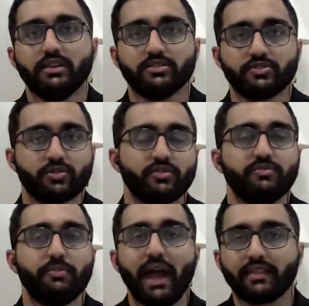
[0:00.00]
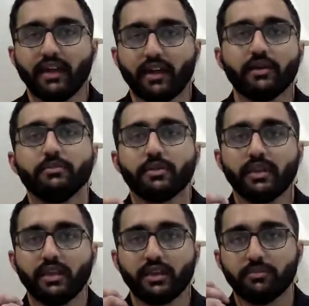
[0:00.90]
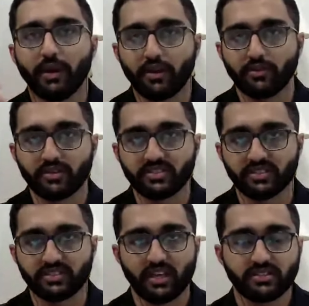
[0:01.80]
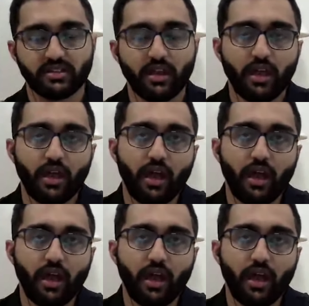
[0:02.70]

to sort of back that company and bet on their success.